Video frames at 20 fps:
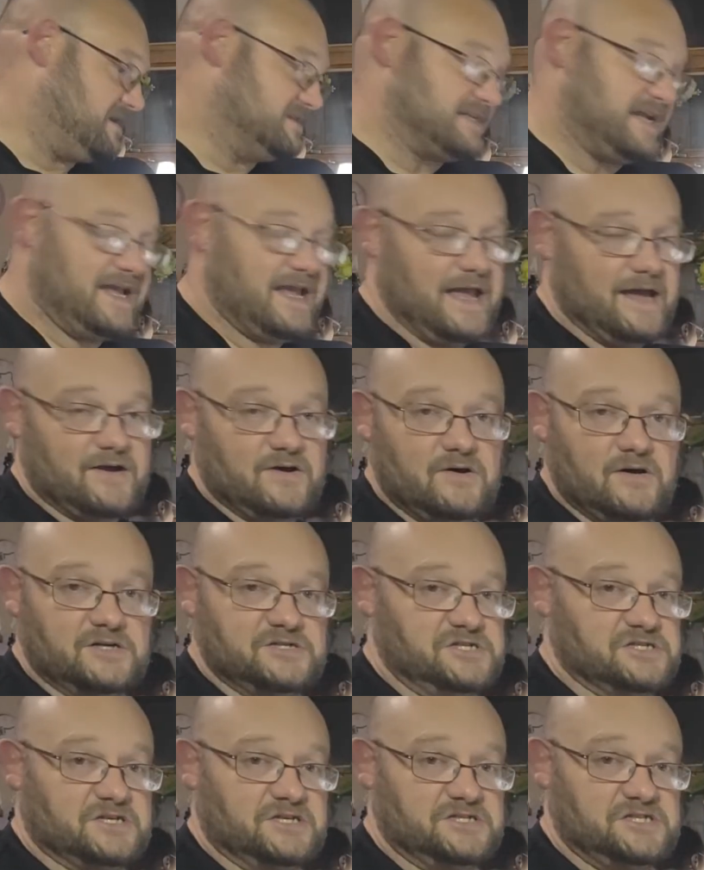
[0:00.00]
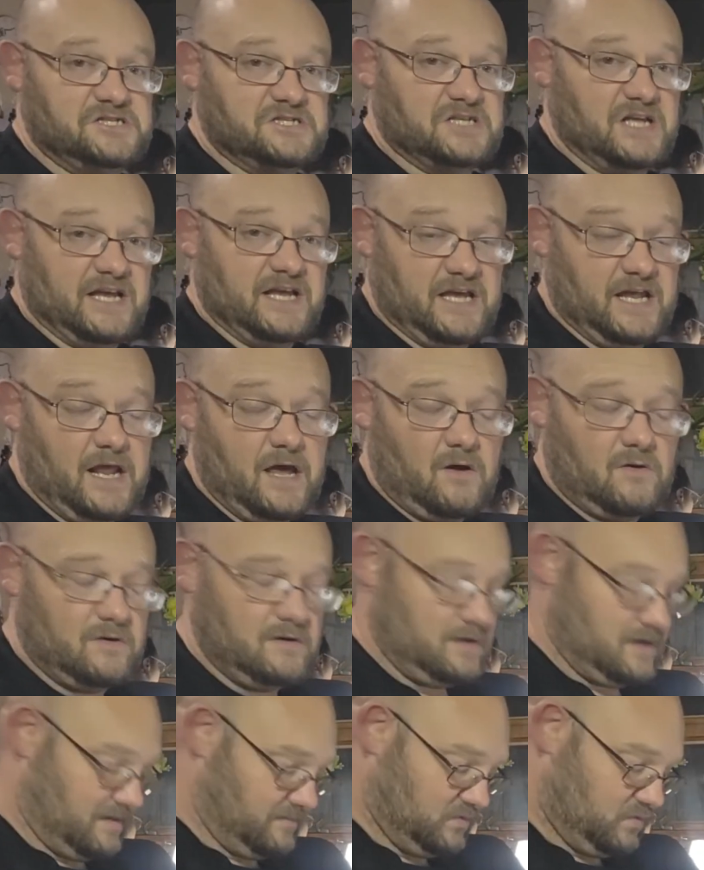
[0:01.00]
I can't cook, just because she's like, get out.
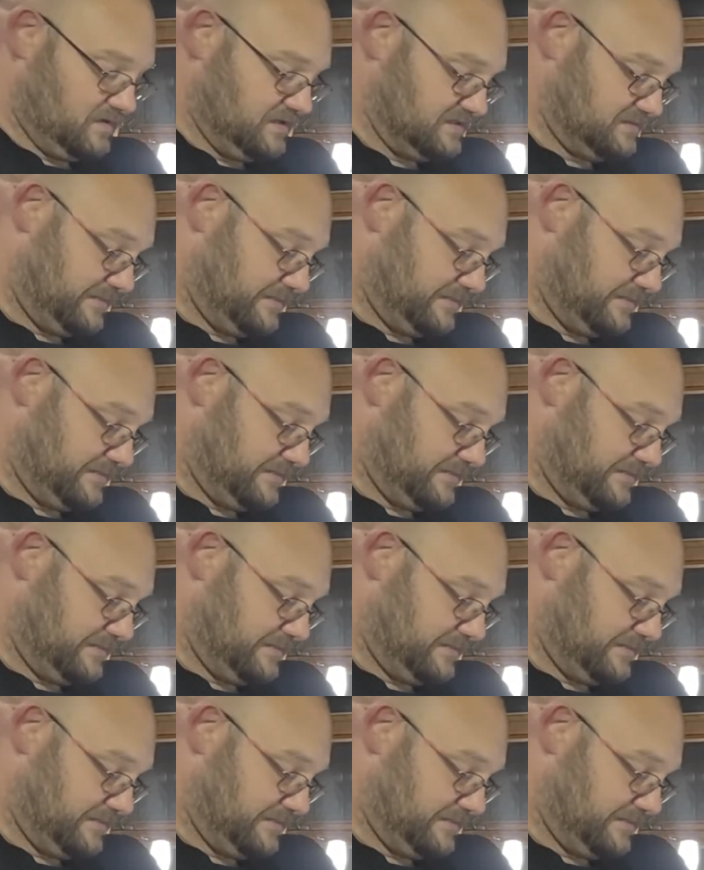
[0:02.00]
I'm doing this.